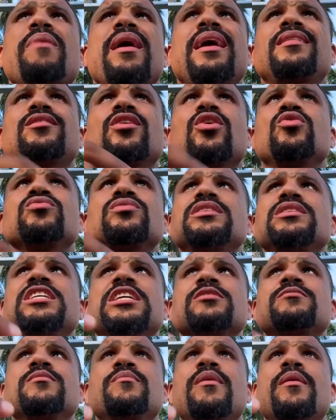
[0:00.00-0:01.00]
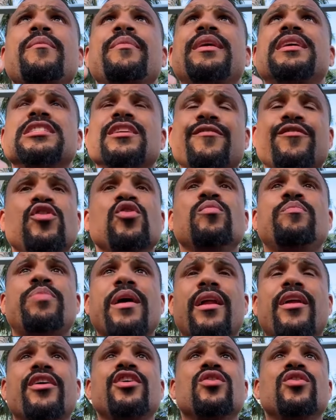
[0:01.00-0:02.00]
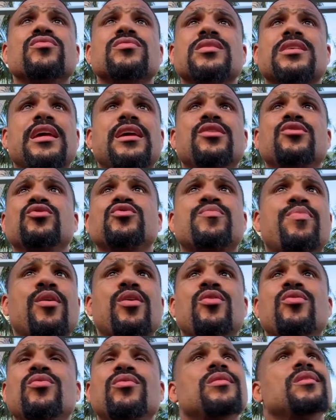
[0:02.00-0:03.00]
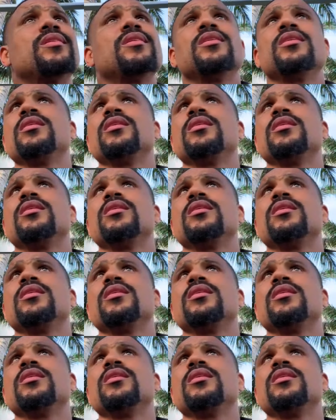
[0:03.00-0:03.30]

make those adjustments, man. Because if you better your skills, bro,